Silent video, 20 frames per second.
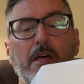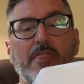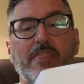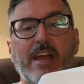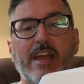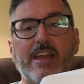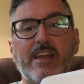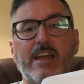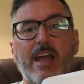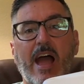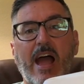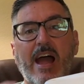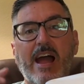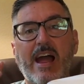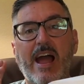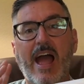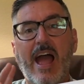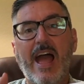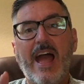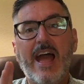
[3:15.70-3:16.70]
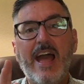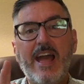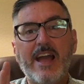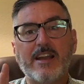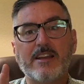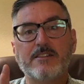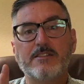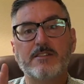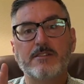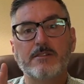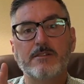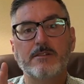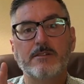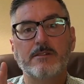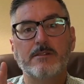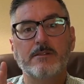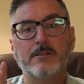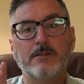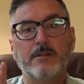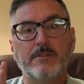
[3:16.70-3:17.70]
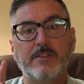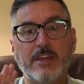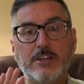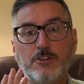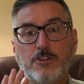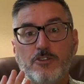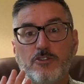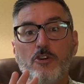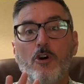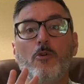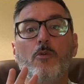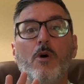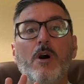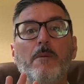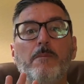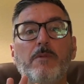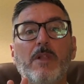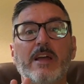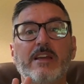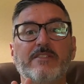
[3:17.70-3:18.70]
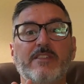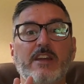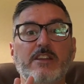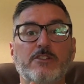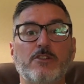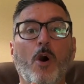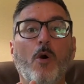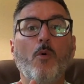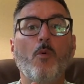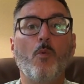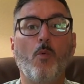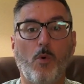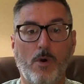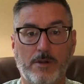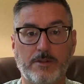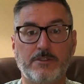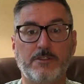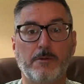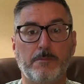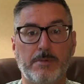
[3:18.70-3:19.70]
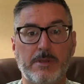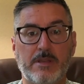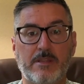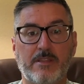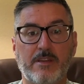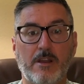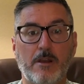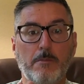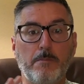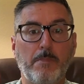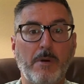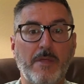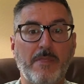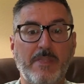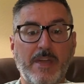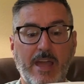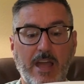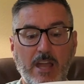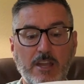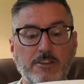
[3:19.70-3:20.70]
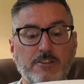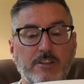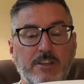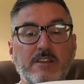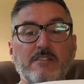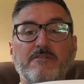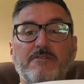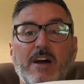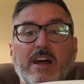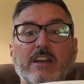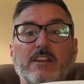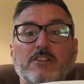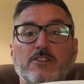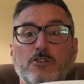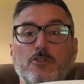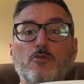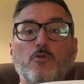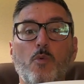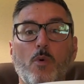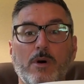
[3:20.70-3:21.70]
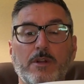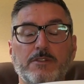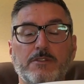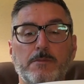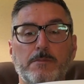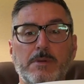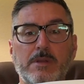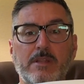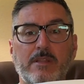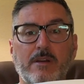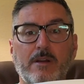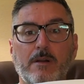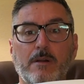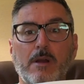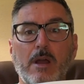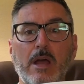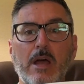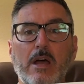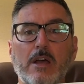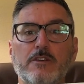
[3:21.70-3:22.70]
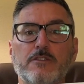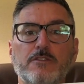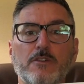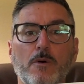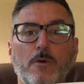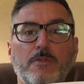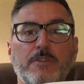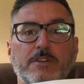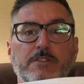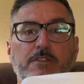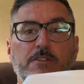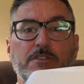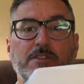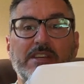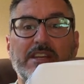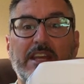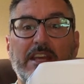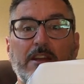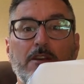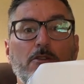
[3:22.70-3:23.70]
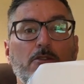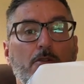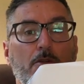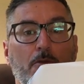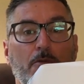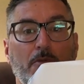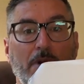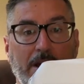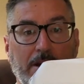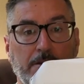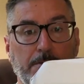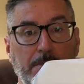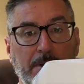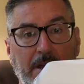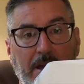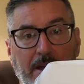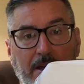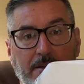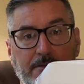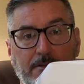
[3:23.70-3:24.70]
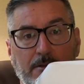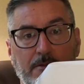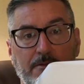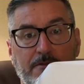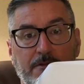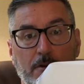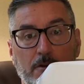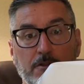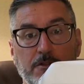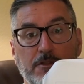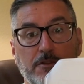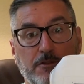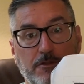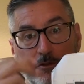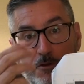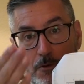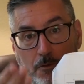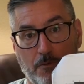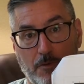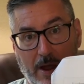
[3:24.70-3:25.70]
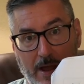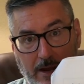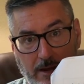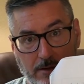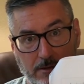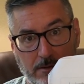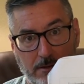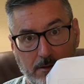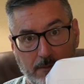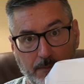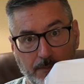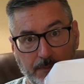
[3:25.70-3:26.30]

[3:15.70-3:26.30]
they act, they show up like they don't want to be there, but they actually in fact do want to be there. So this is an indirect behavior versus direct.